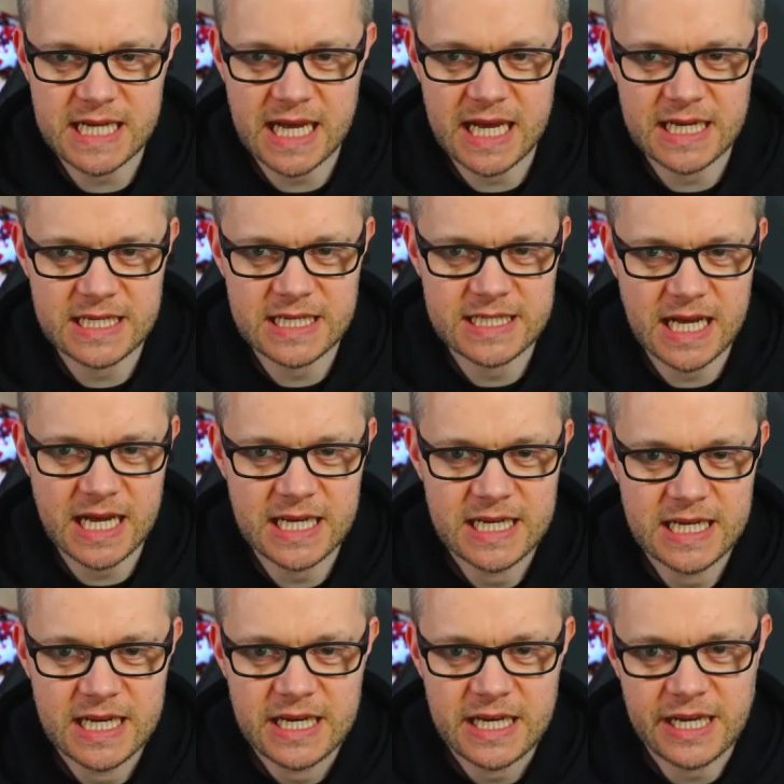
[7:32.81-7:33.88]
And, uh,
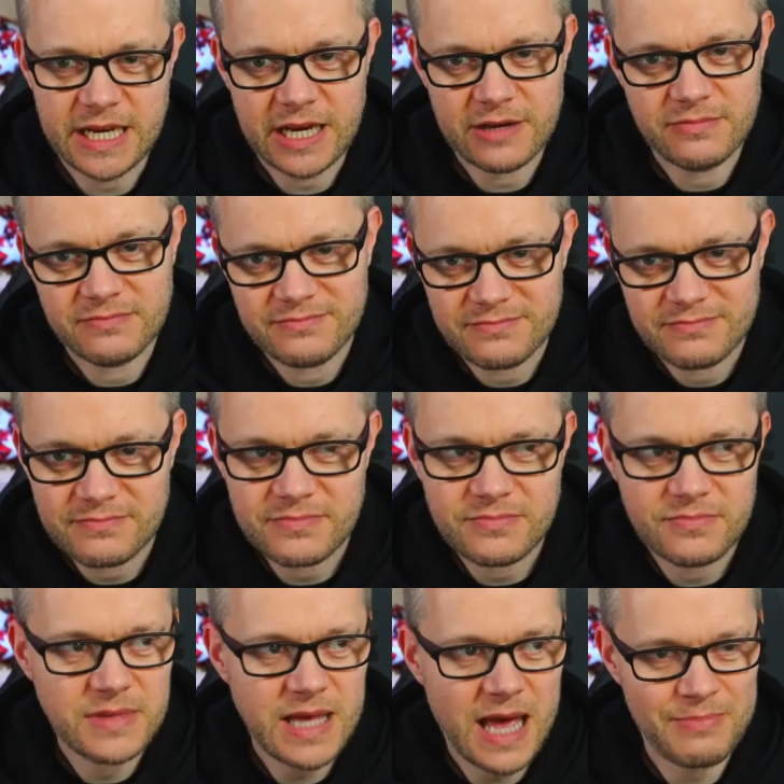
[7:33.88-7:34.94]
you know,
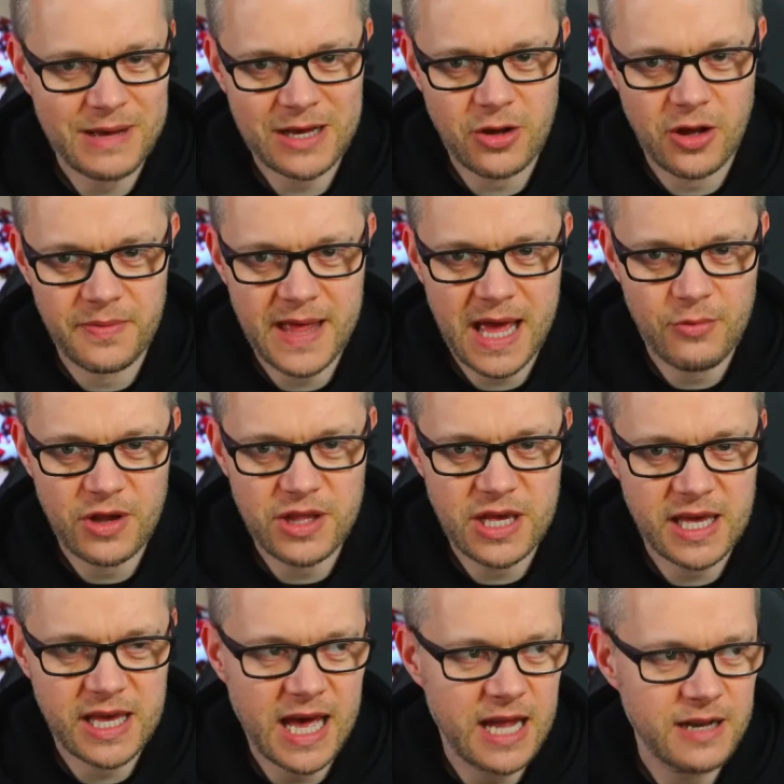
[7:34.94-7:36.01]
get back on there when
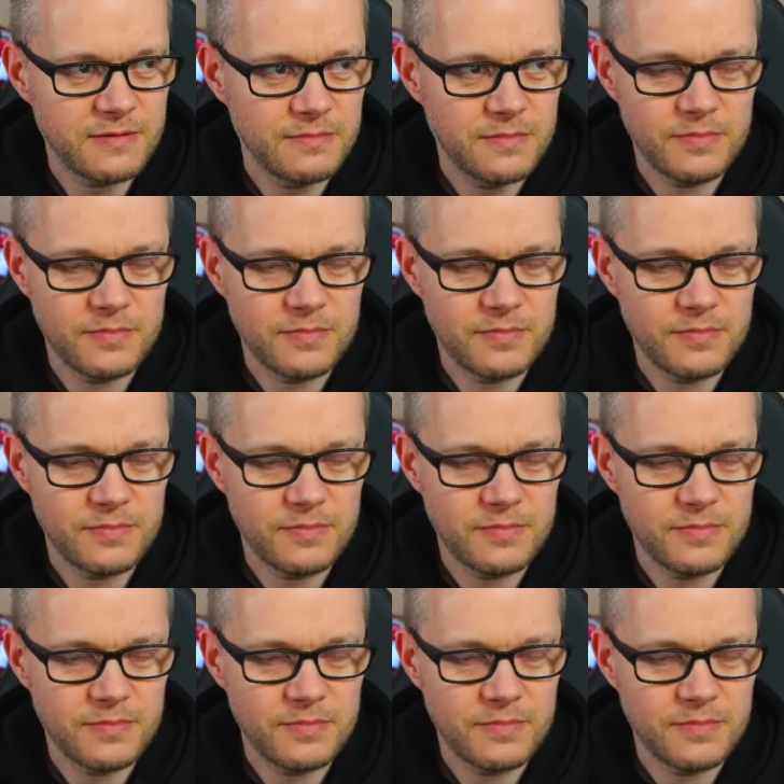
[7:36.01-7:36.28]
you can.